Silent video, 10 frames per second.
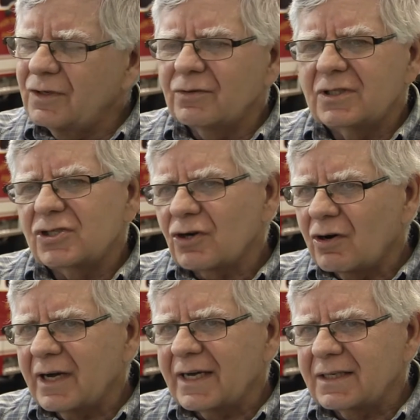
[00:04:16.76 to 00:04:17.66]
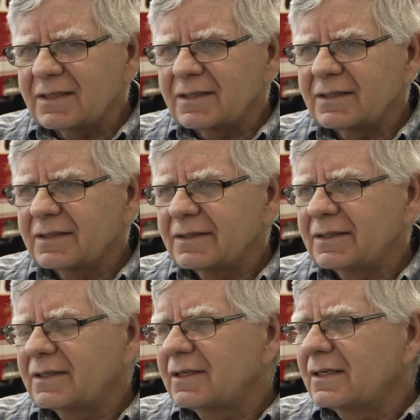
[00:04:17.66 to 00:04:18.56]
you enjoy it
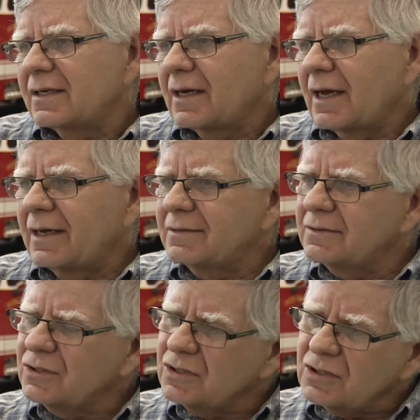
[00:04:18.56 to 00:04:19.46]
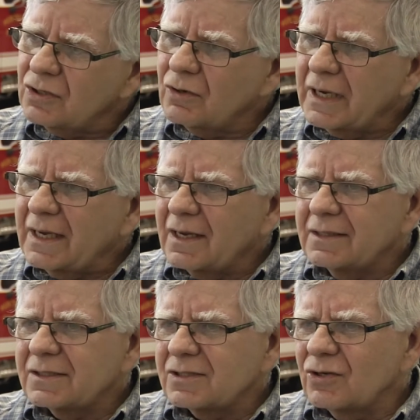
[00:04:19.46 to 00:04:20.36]
and doing, and
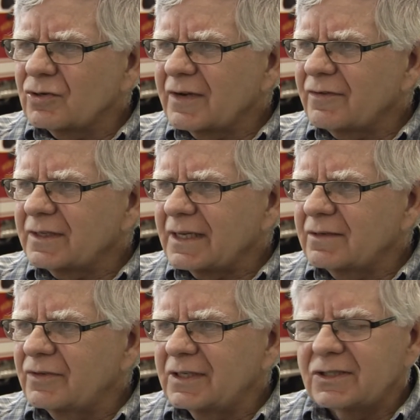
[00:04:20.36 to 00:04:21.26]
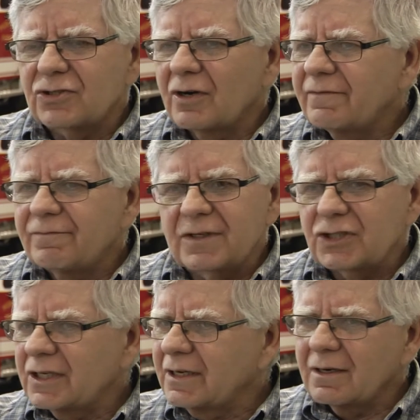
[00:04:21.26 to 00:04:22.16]
it's no different than if you enjoy
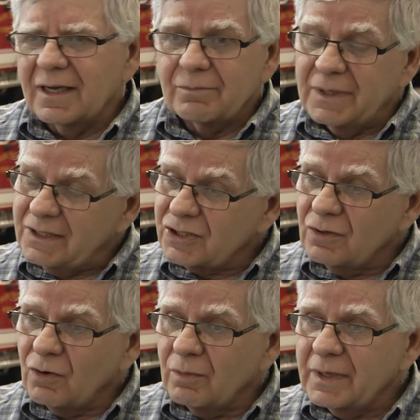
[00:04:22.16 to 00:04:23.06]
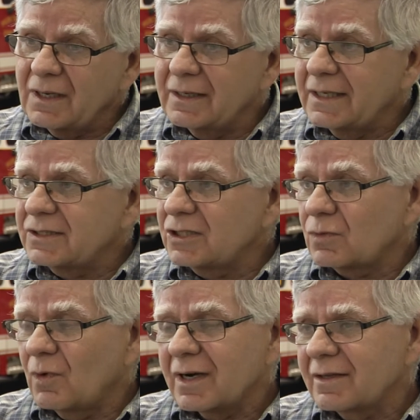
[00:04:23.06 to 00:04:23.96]
fishing or like me snowmobiling. It's
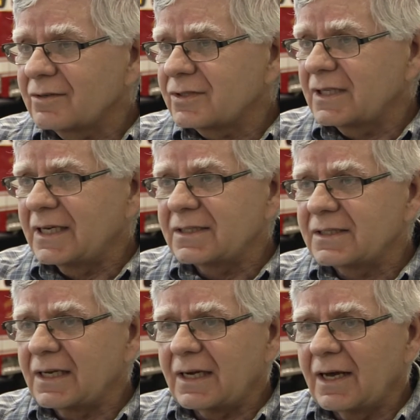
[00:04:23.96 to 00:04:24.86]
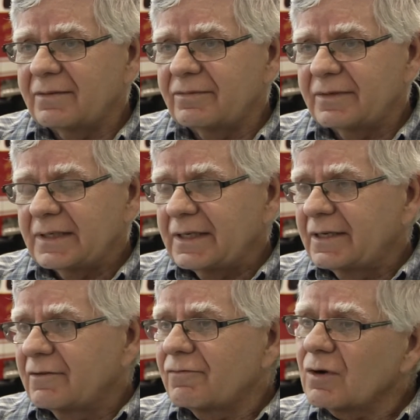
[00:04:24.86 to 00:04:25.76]
just one of those things that I've,
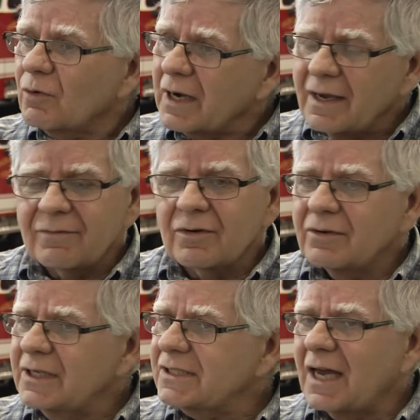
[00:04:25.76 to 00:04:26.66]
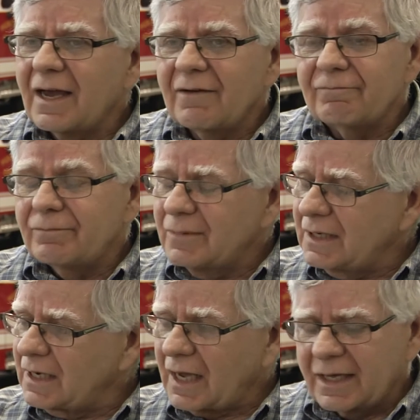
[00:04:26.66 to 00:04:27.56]
for whatever reason, I
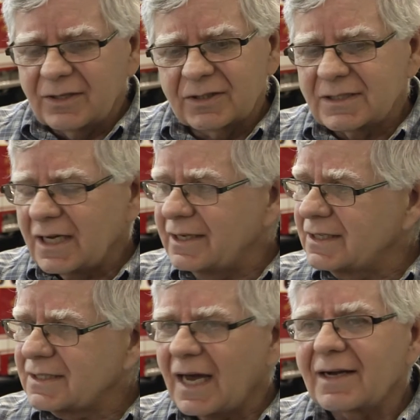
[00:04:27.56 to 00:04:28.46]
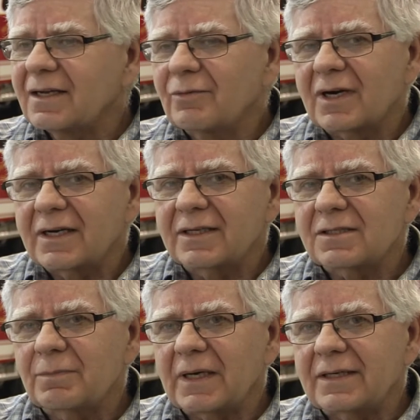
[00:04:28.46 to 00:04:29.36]
couldn't tell you exactly what it
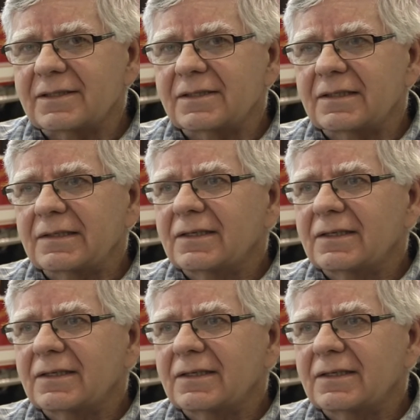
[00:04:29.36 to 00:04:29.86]
is, but it's,